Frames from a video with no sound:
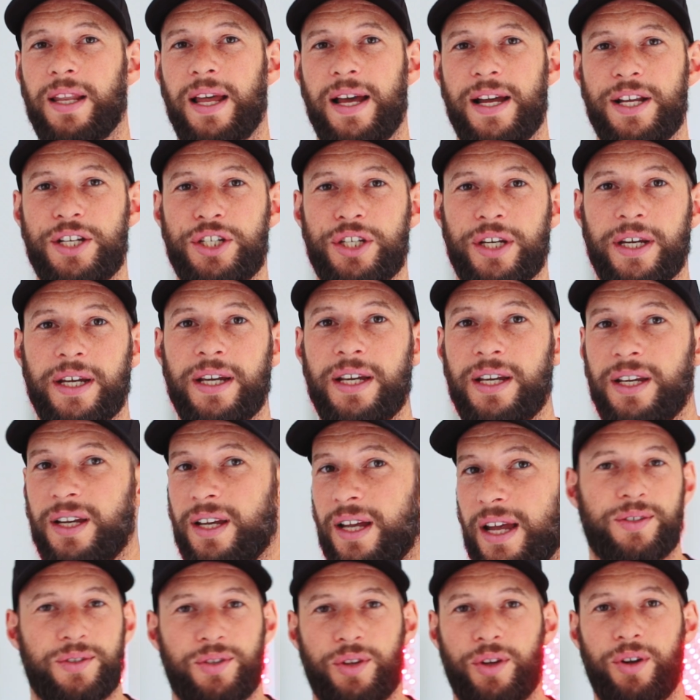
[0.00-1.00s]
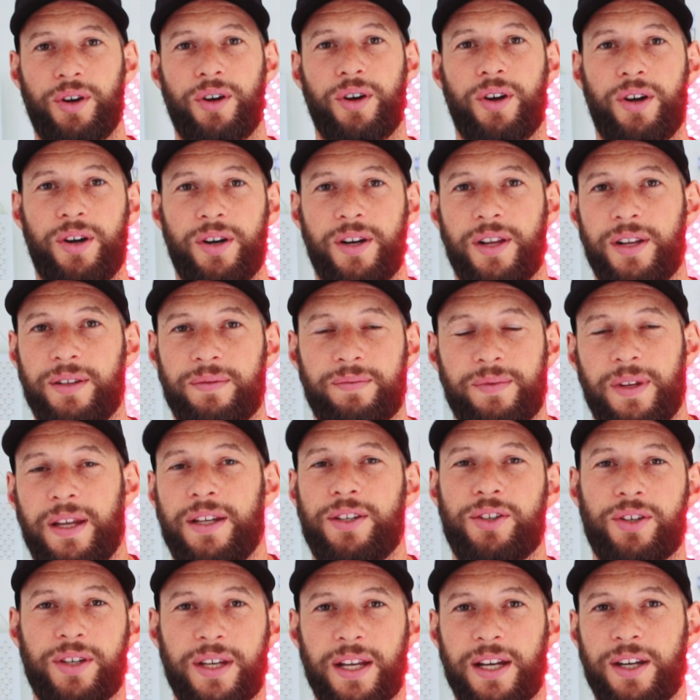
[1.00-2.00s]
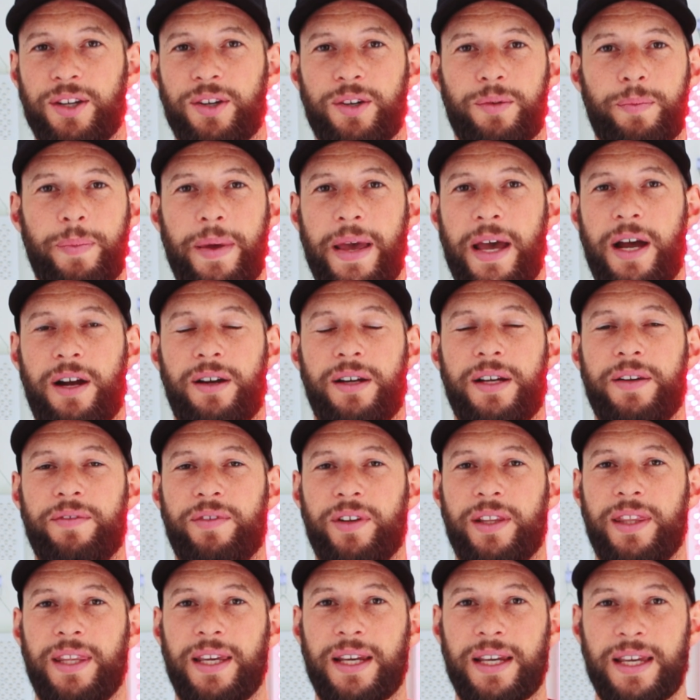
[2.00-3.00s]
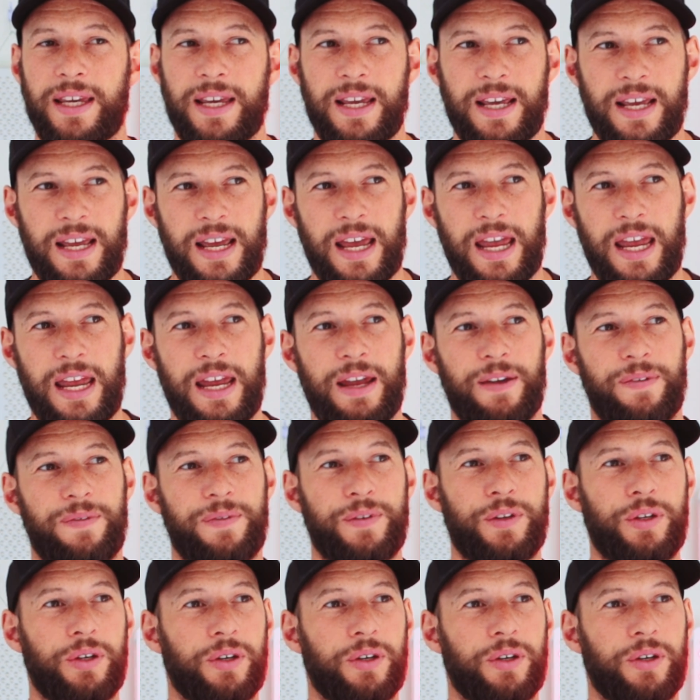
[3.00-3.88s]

larger. Just turn it on and, and you're getting good power and everything. If